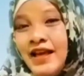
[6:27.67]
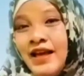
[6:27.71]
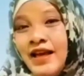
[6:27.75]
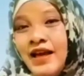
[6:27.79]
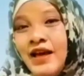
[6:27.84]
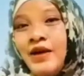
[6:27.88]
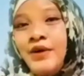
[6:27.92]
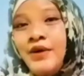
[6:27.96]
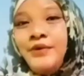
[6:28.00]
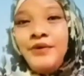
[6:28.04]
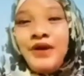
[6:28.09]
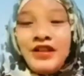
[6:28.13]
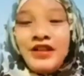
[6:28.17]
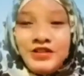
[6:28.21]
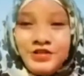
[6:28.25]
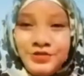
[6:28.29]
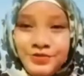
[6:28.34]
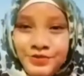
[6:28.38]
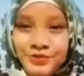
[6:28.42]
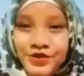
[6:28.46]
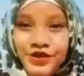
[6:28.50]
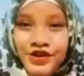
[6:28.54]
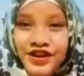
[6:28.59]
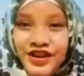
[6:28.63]
Once
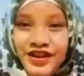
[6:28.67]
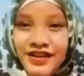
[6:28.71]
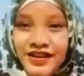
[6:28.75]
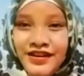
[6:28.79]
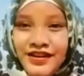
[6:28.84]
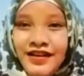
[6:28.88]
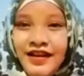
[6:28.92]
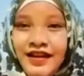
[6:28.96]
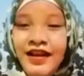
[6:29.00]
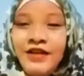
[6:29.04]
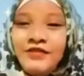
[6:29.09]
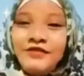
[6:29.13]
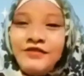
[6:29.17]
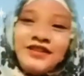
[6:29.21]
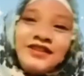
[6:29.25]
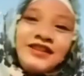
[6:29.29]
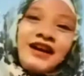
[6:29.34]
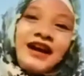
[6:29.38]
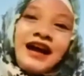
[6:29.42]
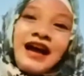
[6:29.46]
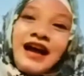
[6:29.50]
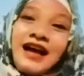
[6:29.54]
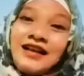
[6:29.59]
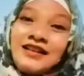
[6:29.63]
more, I want to
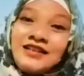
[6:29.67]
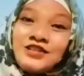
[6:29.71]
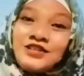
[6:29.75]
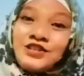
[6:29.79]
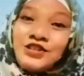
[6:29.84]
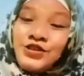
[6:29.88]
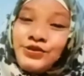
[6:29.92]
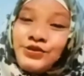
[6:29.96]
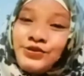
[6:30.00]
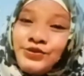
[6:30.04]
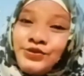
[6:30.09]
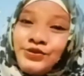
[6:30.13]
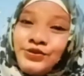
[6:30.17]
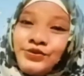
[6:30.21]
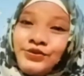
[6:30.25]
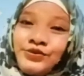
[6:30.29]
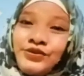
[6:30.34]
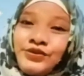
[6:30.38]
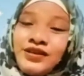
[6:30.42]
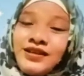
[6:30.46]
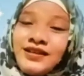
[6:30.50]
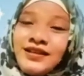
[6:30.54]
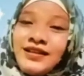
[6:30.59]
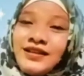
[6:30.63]
ask you,
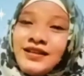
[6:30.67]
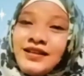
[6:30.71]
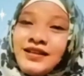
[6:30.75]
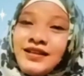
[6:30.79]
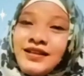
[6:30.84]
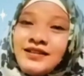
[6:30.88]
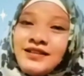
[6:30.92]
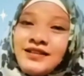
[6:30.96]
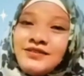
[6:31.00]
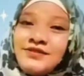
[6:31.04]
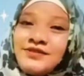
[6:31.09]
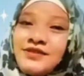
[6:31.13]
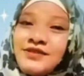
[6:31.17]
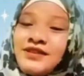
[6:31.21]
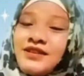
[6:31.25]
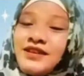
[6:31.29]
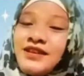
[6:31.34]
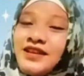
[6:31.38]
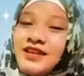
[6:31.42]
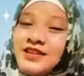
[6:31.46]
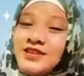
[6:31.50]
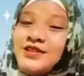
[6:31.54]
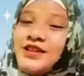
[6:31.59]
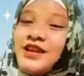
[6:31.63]
is
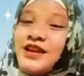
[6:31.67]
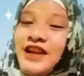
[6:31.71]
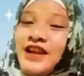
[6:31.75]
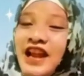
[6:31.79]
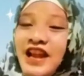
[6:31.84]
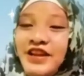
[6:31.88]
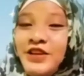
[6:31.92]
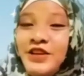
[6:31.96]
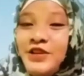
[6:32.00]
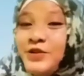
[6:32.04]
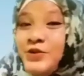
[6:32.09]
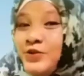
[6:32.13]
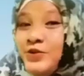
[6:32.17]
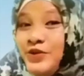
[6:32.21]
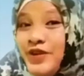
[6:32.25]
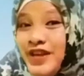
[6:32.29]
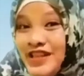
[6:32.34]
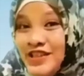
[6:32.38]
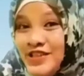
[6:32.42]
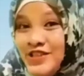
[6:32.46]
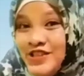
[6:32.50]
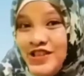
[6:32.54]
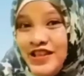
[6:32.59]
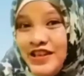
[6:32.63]
there any
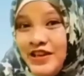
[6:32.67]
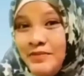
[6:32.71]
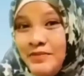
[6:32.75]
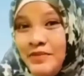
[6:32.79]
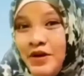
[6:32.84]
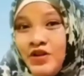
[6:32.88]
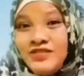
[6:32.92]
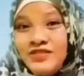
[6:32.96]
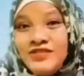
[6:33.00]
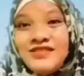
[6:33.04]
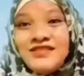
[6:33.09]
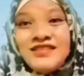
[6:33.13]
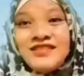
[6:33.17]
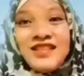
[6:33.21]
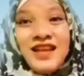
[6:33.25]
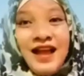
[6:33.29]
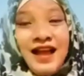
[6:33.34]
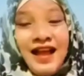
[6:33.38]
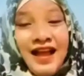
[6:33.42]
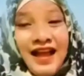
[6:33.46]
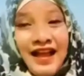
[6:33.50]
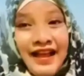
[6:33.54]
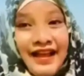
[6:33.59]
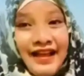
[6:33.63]
question about
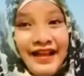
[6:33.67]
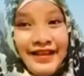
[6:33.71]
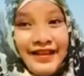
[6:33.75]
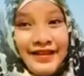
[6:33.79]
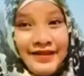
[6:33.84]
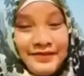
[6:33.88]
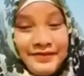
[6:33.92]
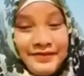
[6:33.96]
time?